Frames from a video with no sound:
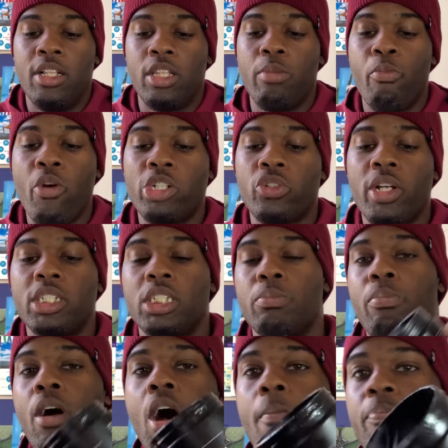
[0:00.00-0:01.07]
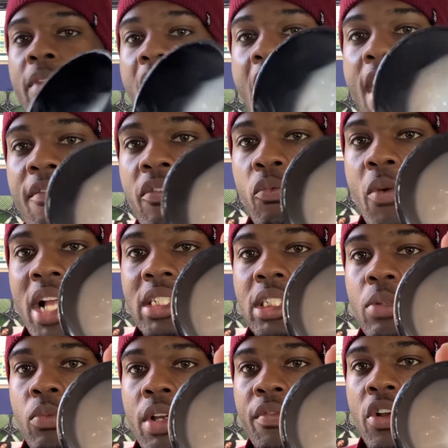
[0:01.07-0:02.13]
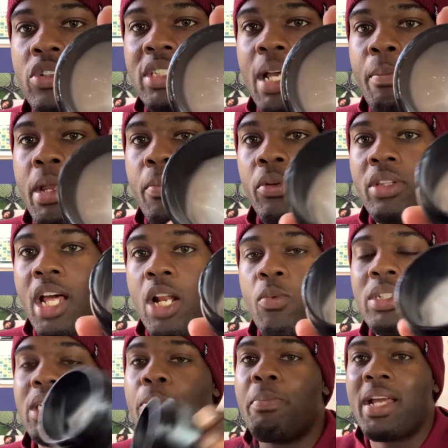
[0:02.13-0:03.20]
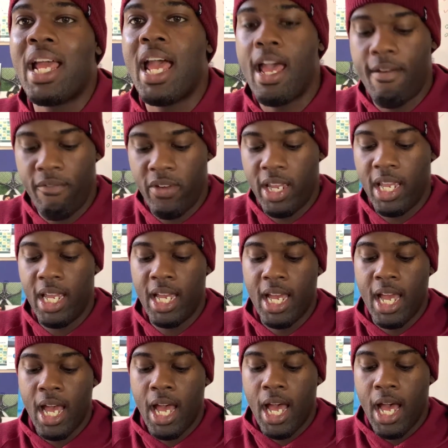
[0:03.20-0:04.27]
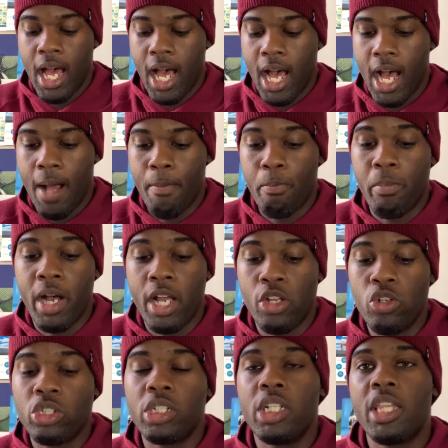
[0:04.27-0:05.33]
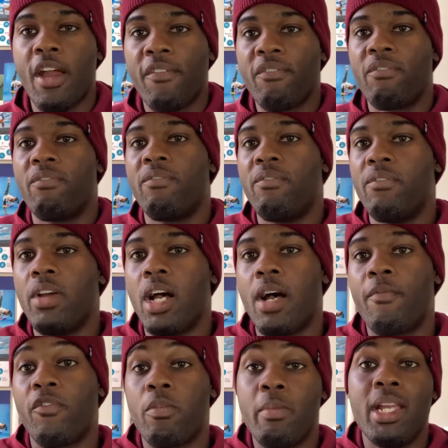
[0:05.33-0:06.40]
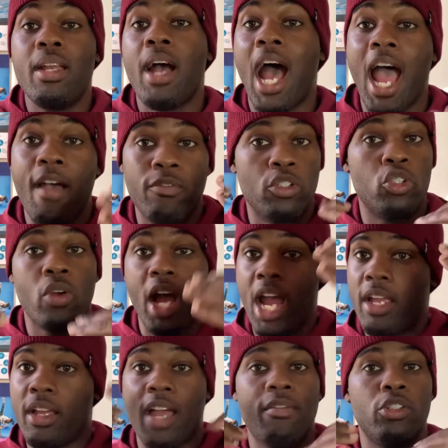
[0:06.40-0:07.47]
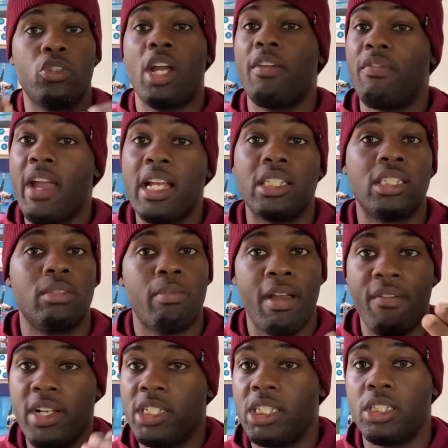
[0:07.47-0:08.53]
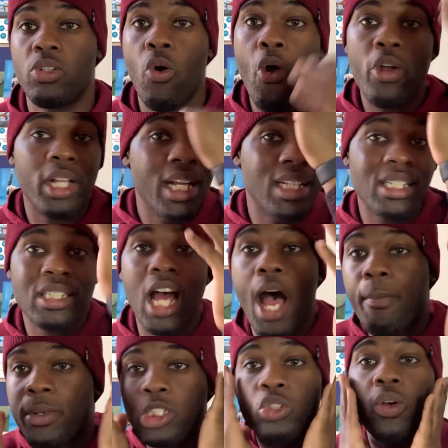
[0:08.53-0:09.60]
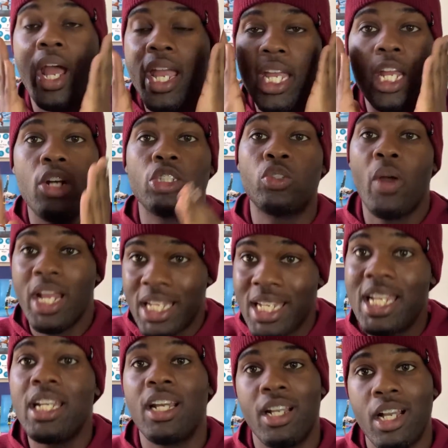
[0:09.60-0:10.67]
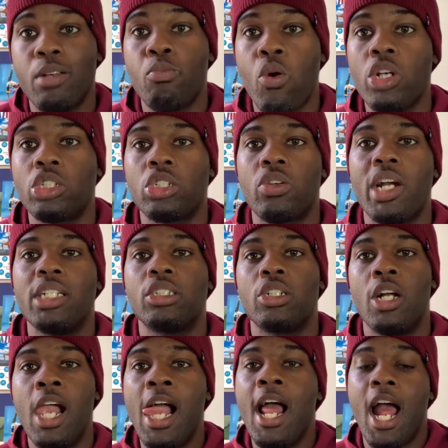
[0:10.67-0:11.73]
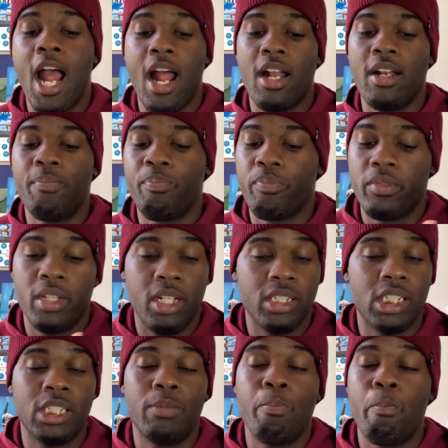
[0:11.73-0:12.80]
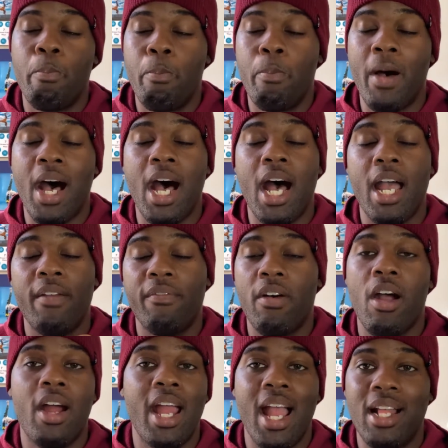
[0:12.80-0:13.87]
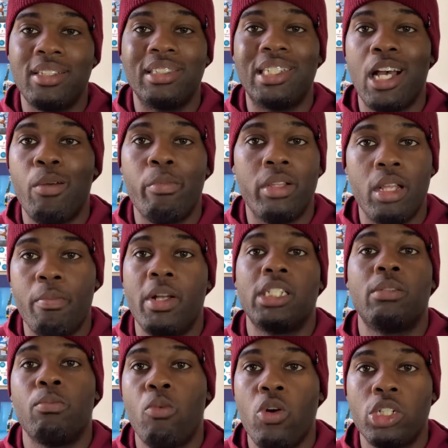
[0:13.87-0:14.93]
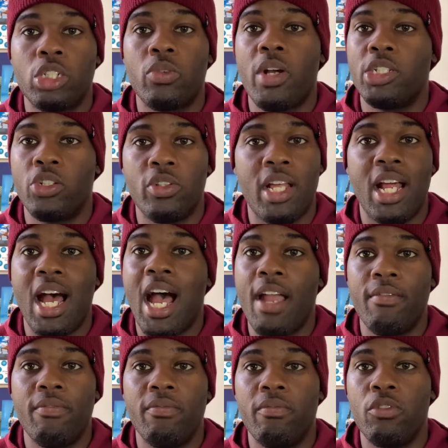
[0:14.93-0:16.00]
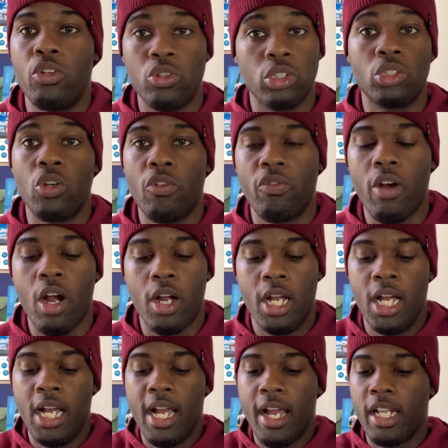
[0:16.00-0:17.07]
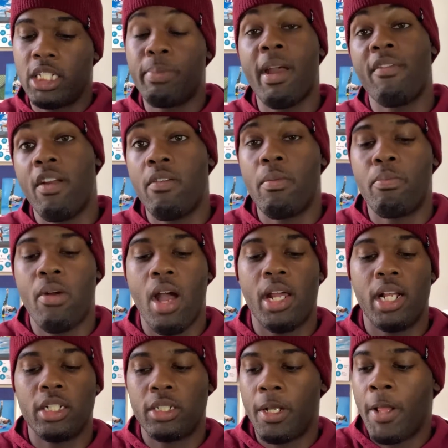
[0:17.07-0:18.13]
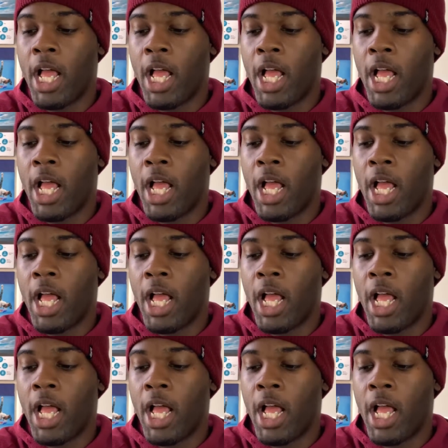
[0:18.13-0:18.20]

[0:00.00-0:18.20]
The moisturizing balm, I've read some reviews that people thought it was a bit heavy, but usually for me, I have a dry face. My face is oily at the top and dry here, so I need a good moisturizer. And this is by far, hands down, been the best moisturizer that I've used so far. It's my favorite product.